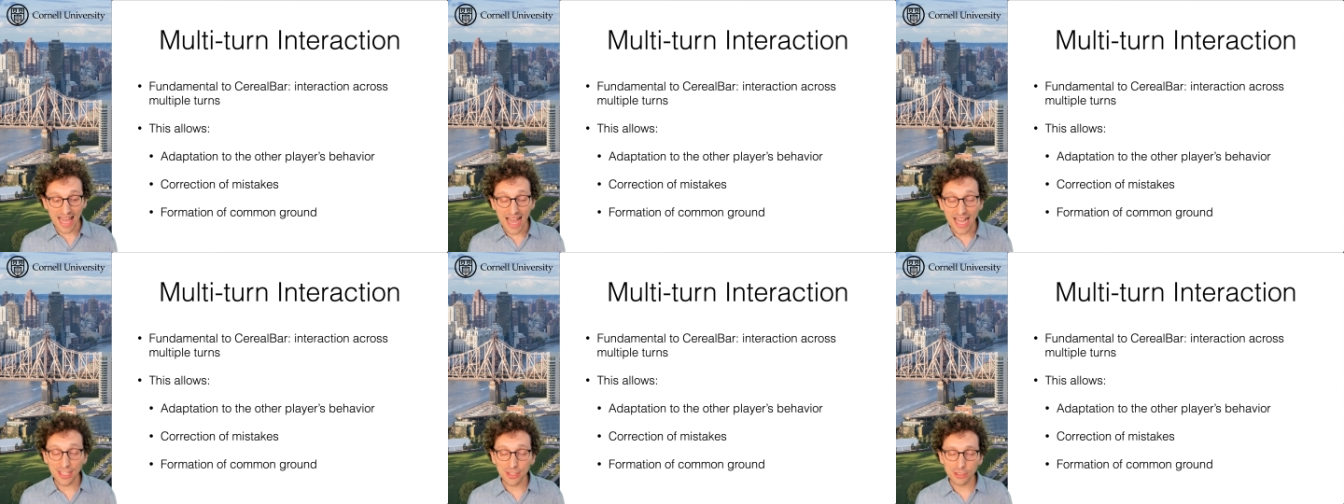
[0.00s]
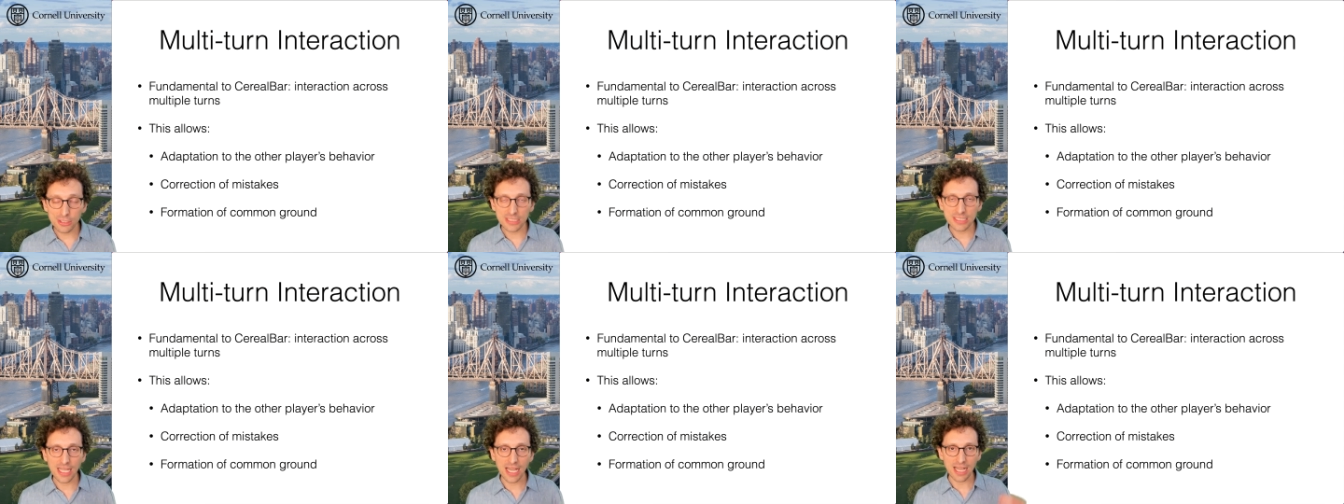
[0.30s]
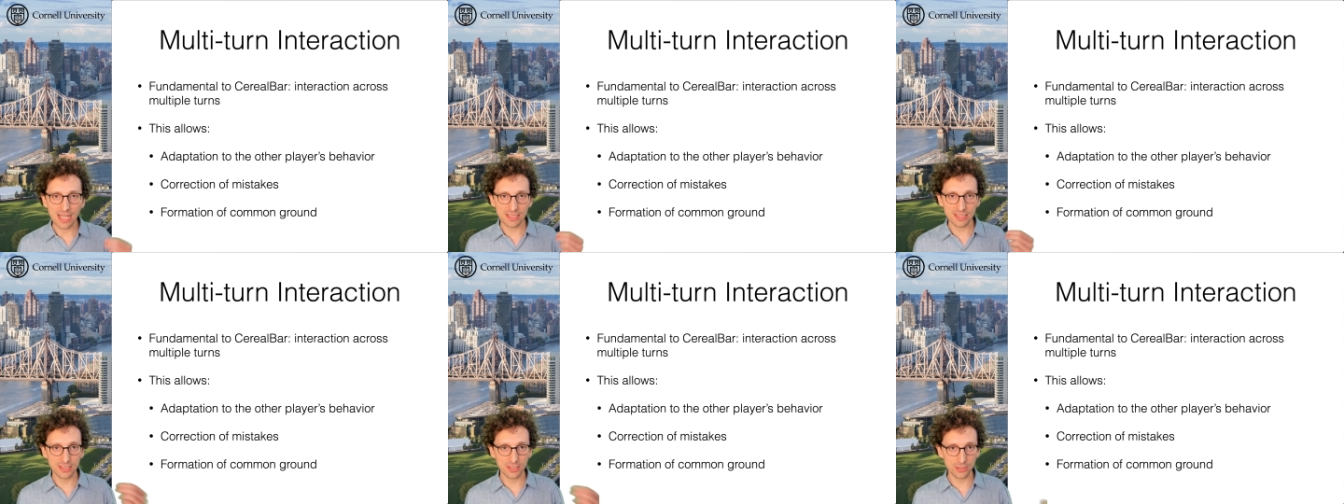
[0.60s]
other
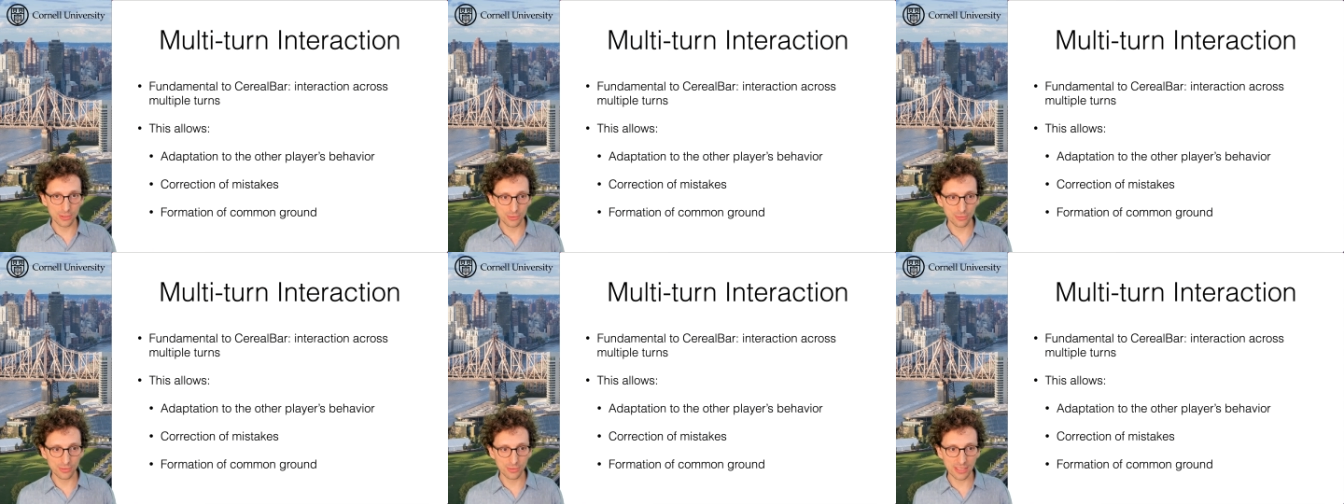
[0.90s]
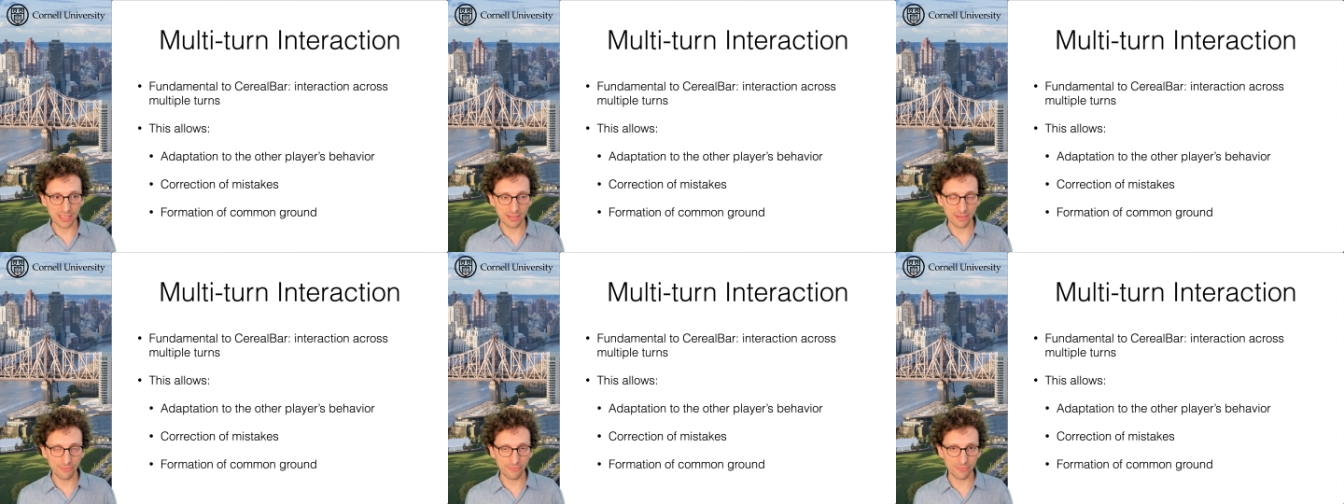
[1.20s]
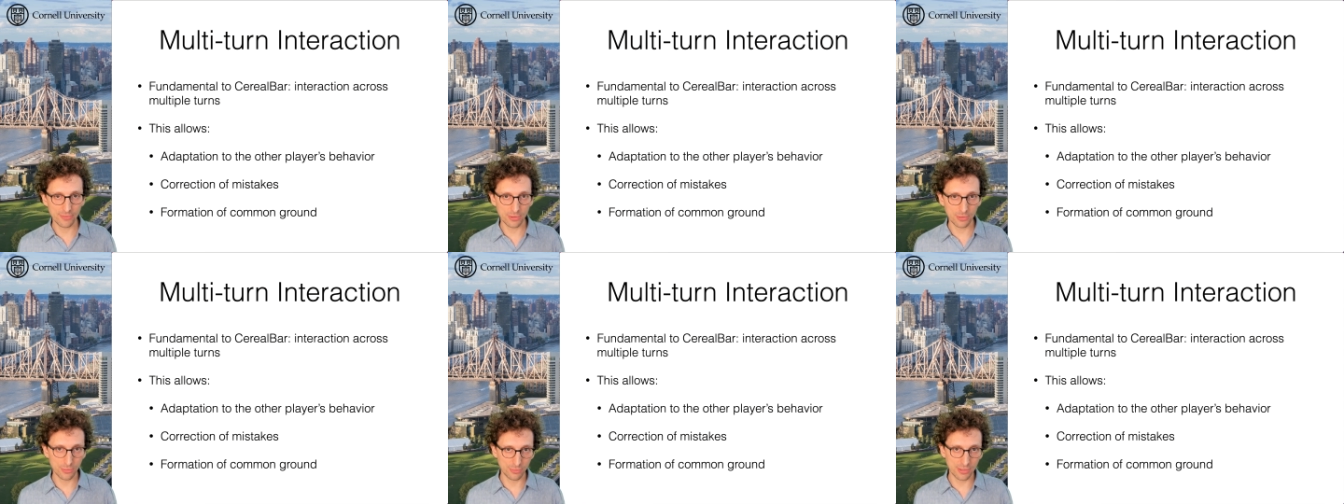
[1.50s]
tasks to
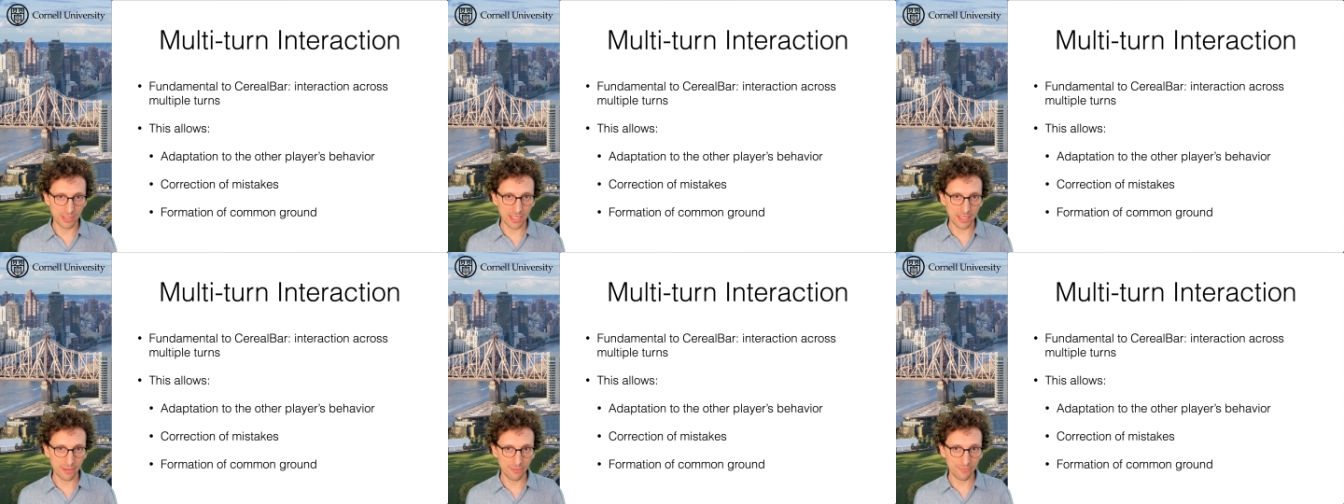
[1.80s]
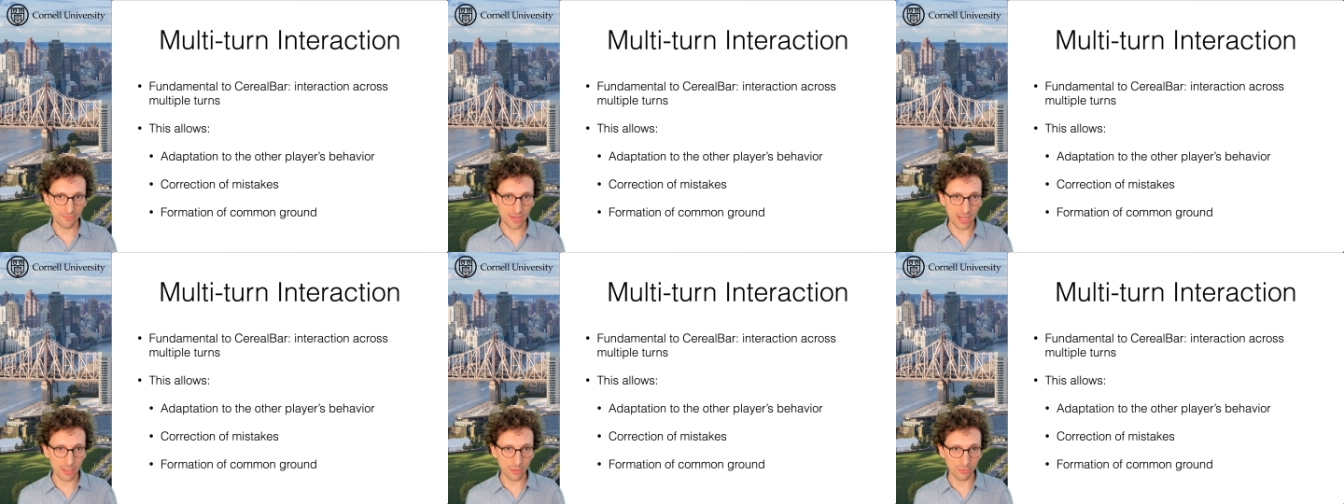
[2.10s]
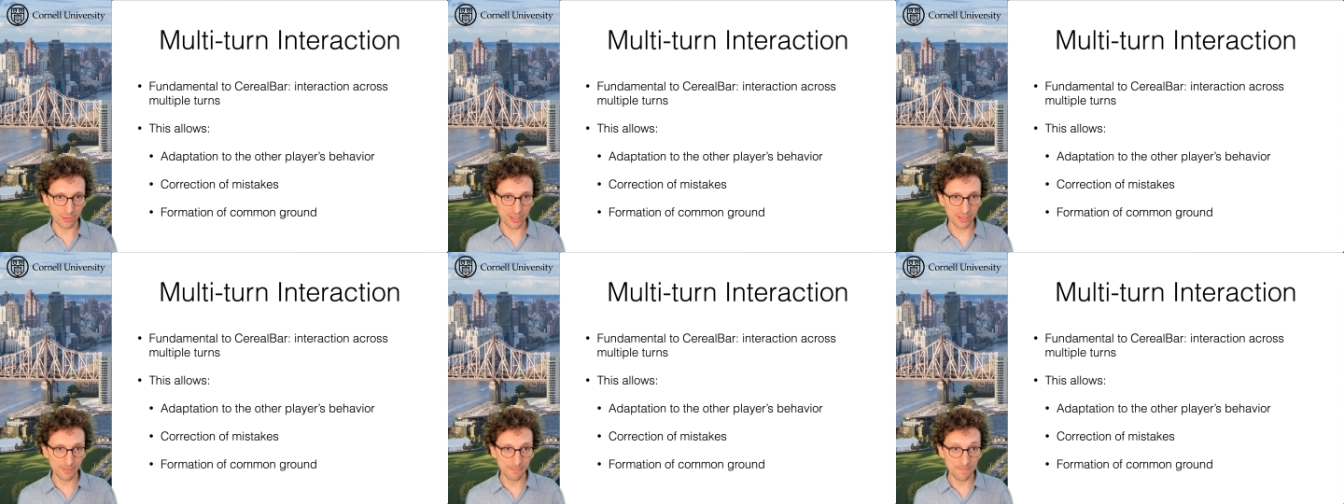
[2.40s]
the
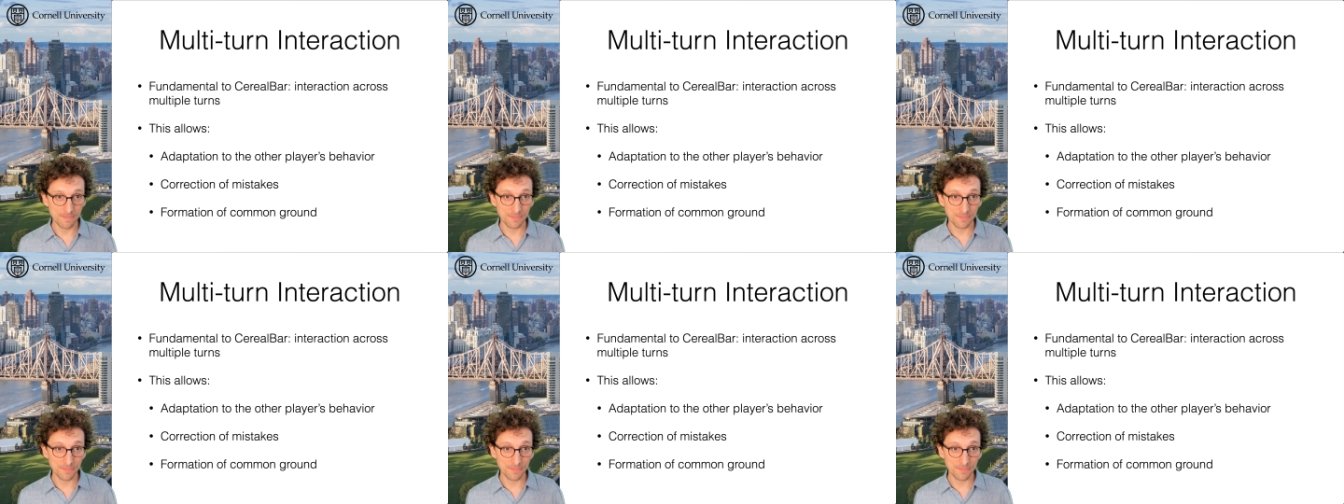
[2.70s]
follower,